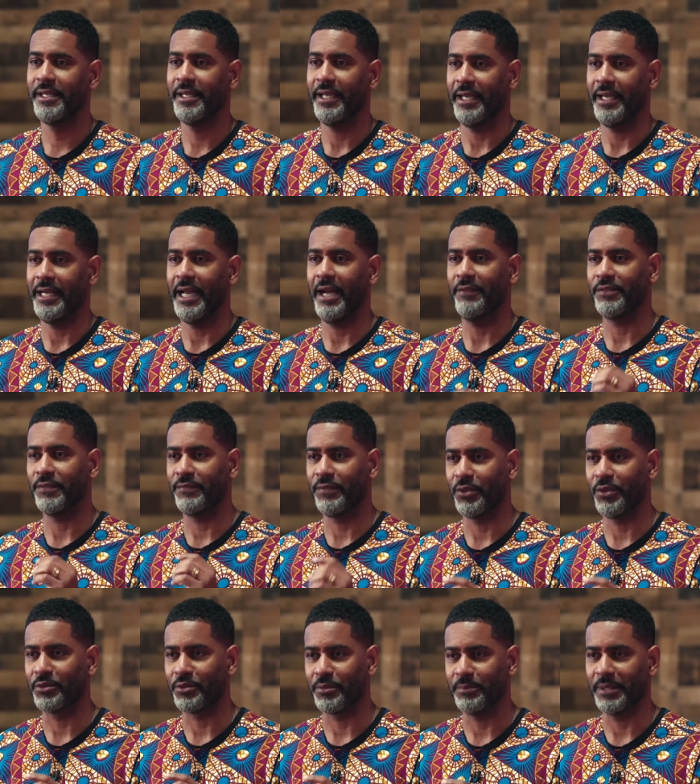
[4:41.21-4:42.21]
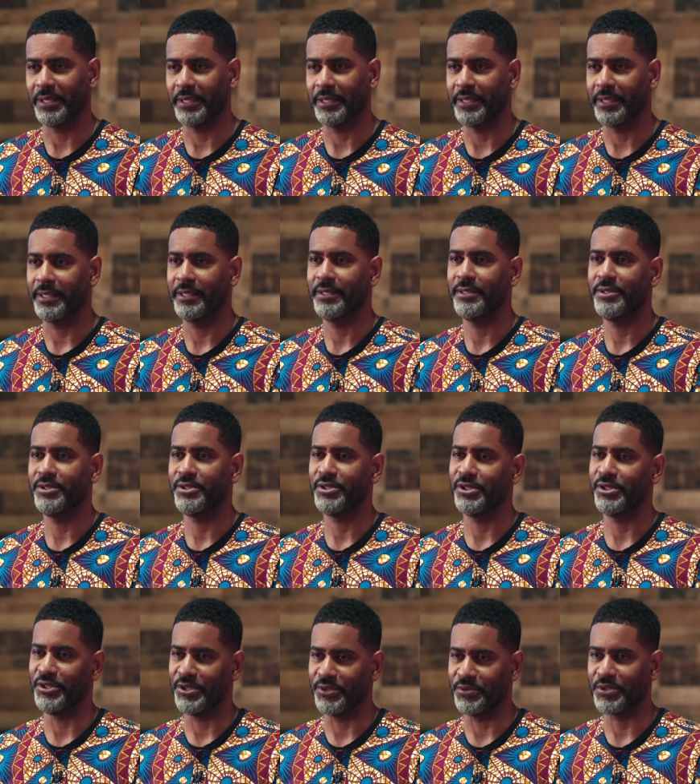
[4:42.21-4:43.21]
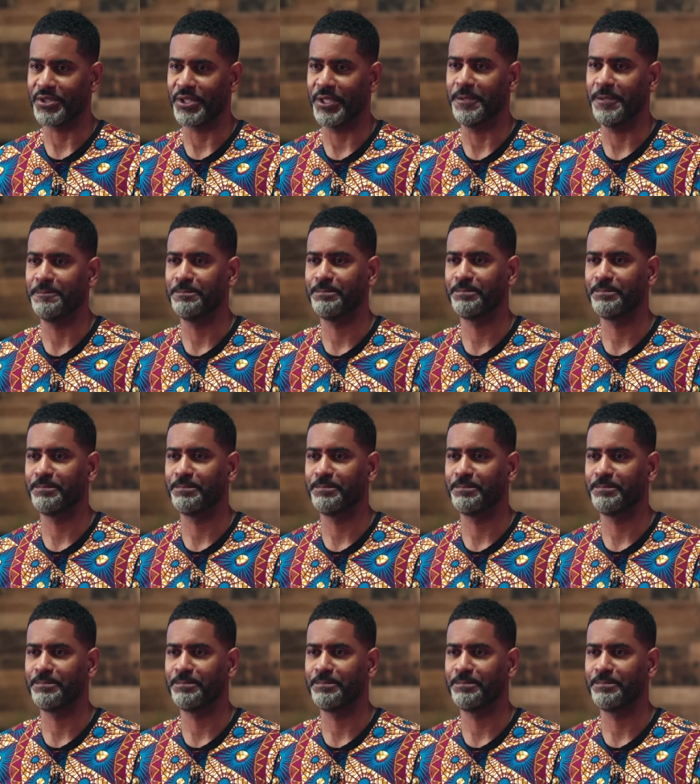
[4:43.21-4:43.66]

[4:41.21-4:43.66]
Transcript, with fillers: and have the vulnerability to do so.